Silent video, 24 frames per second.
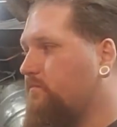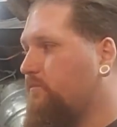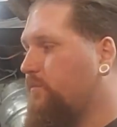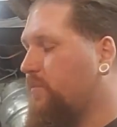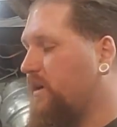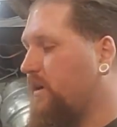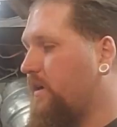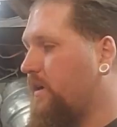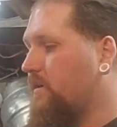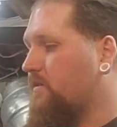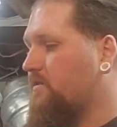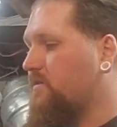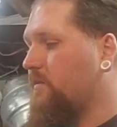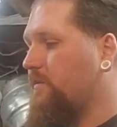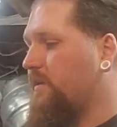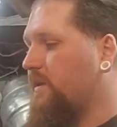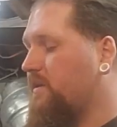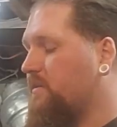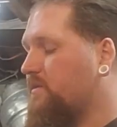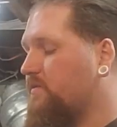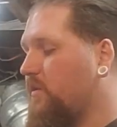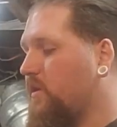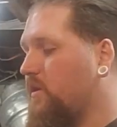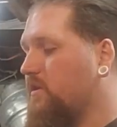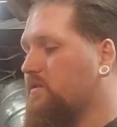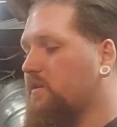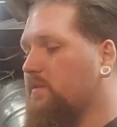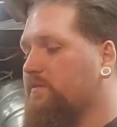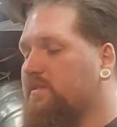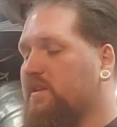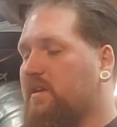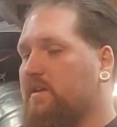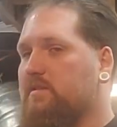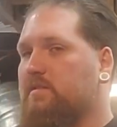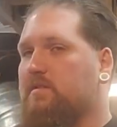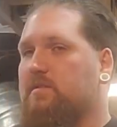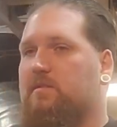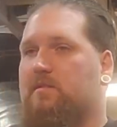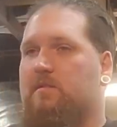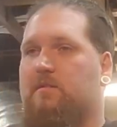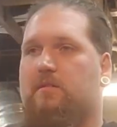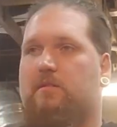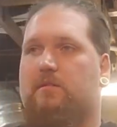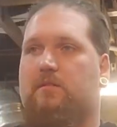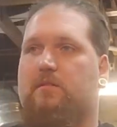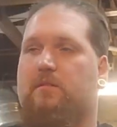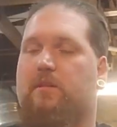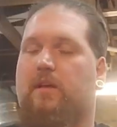But yeah, so I mean, as far as updates,
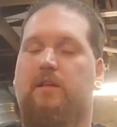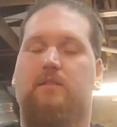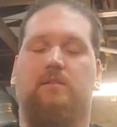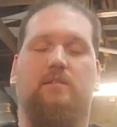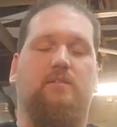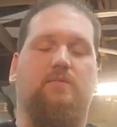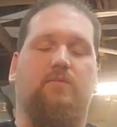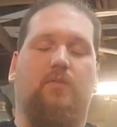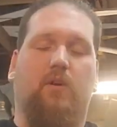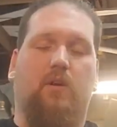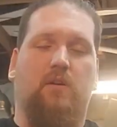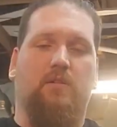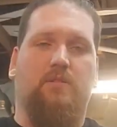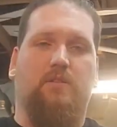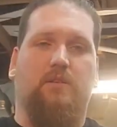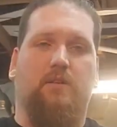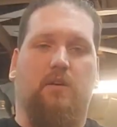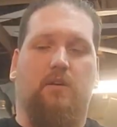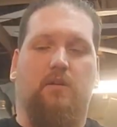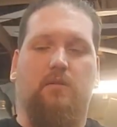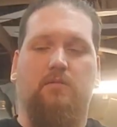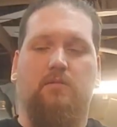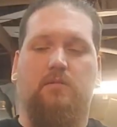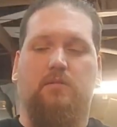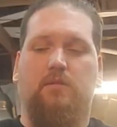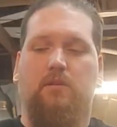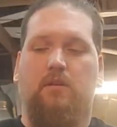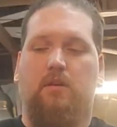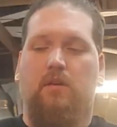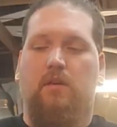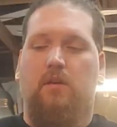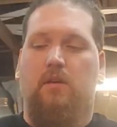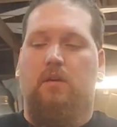that's as far as it goes.